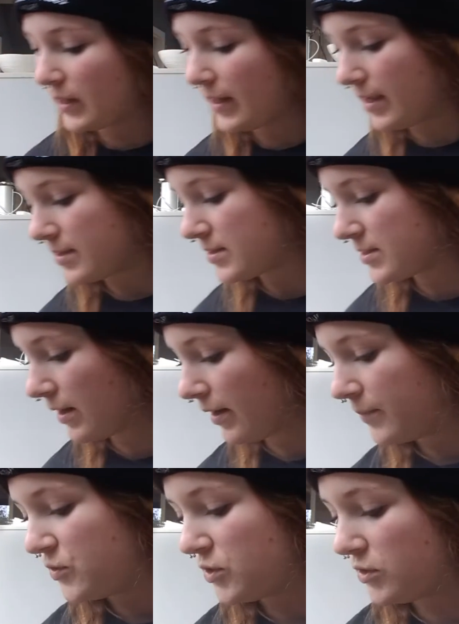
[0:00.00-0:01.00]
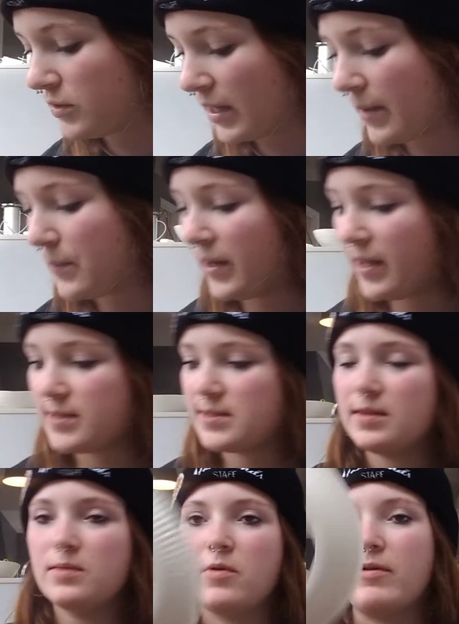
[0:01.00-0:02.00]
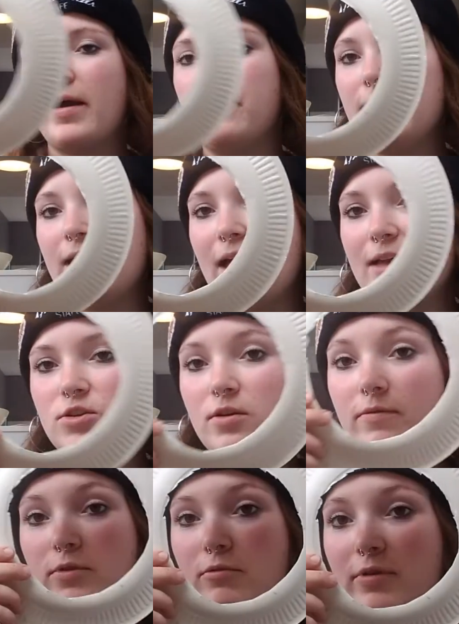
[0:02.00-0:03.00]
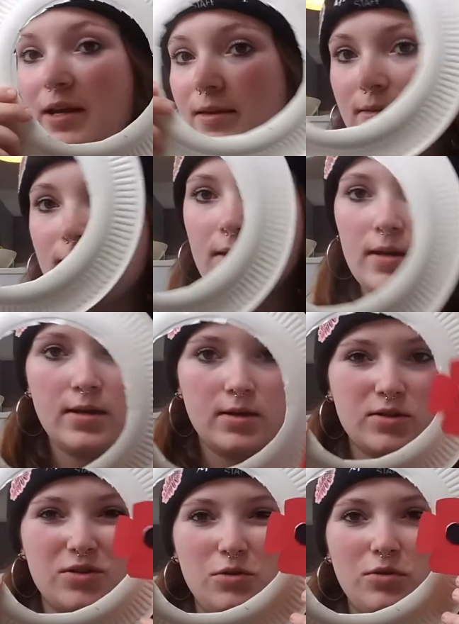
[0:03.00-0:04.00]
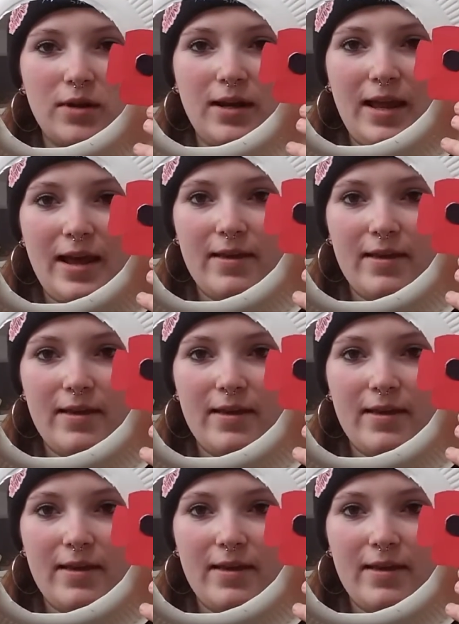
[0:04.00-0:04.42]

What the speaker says: It's time to get placing them around the edge of the wreath. So you can layer